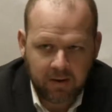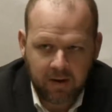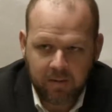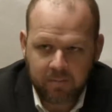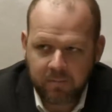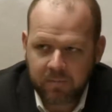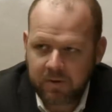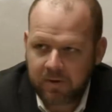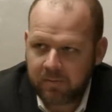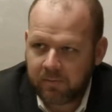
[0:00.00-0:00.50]

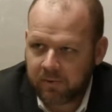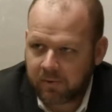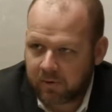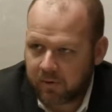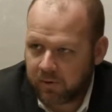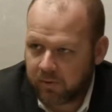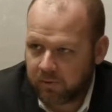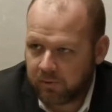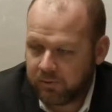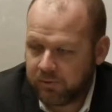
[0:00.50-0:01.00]
and be able to
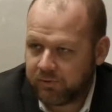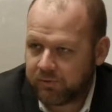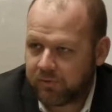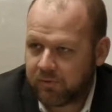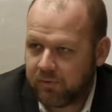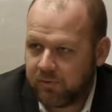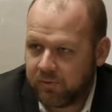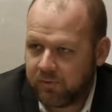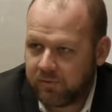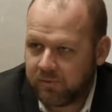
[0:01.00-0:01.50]
hold
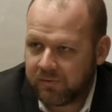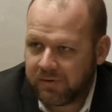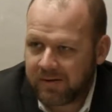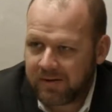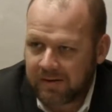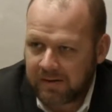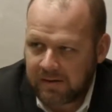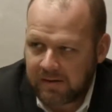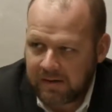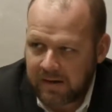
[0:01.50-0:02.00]
your own
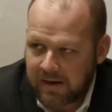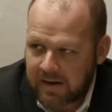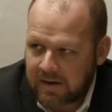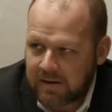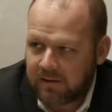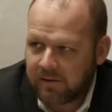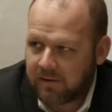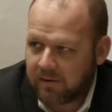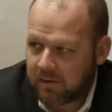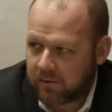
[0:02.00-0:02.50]
and
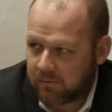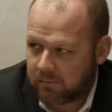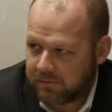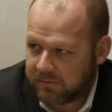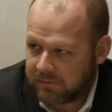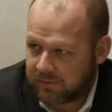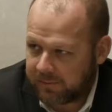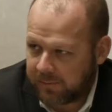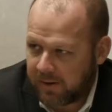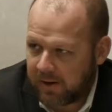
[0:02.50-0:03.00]
gain their
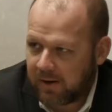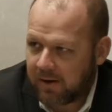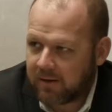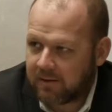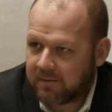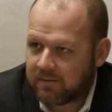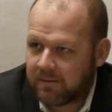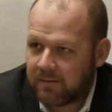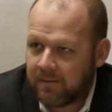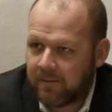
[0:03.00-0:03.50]

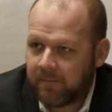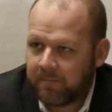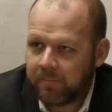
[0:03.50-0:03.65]
respect